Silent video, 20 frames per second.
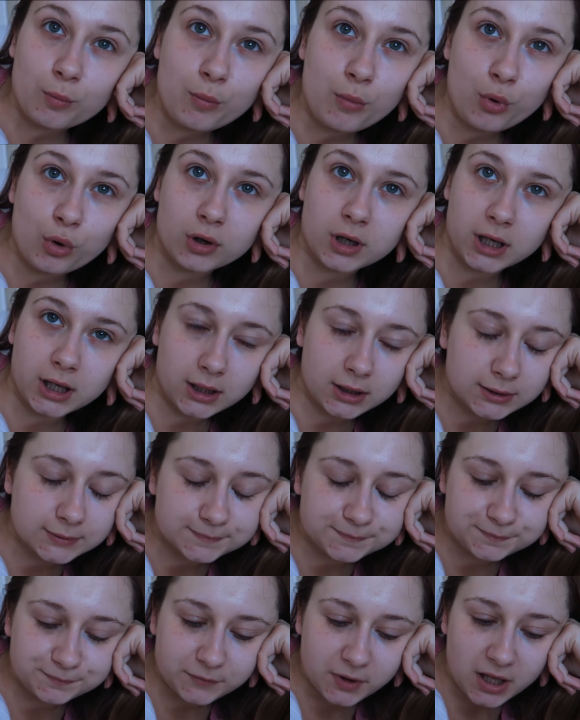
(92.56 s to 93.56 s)

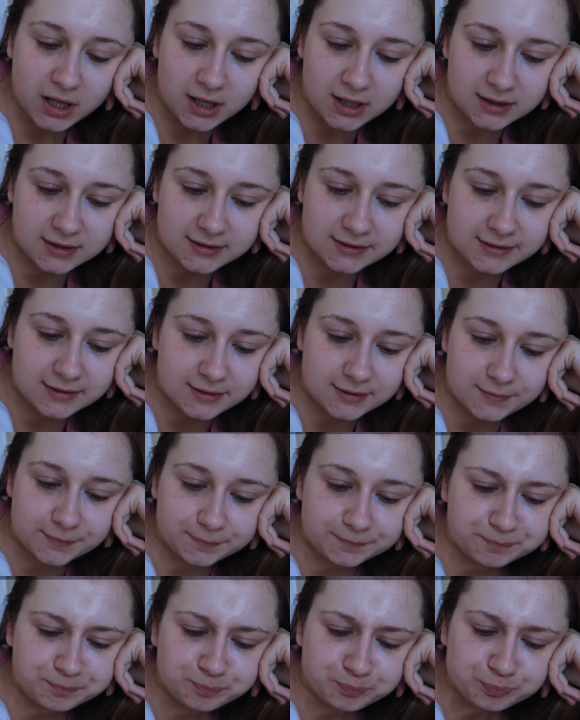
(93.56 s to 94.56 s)
Morning. It's
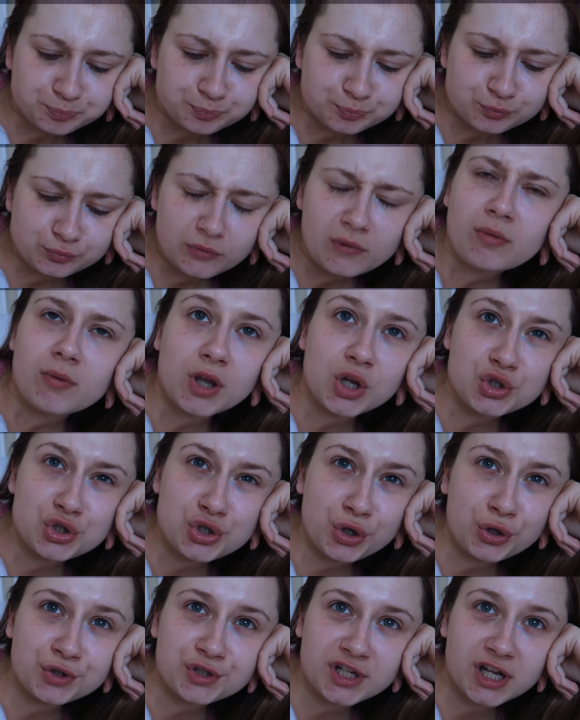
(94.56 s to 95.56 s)

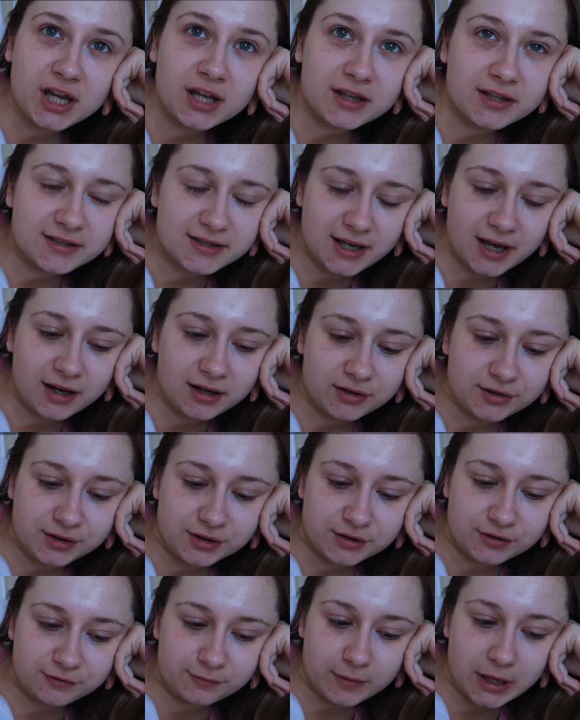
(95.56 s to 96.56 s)
Tuesday the
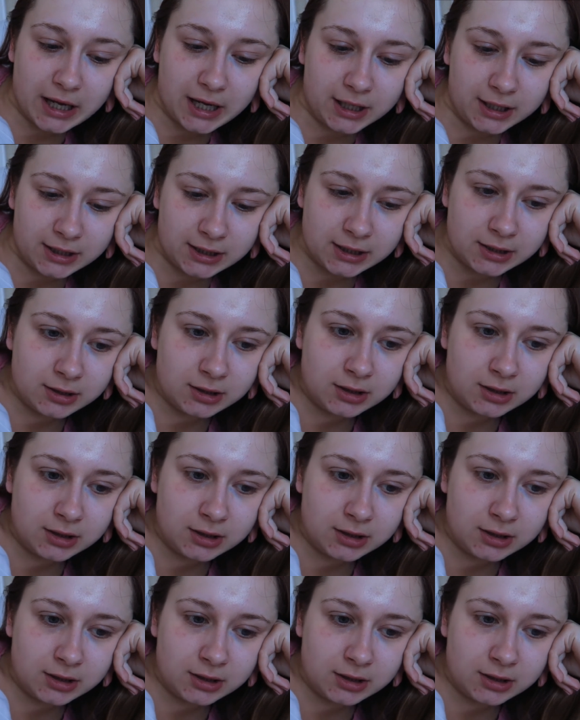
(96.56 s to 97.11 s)
2nd of May.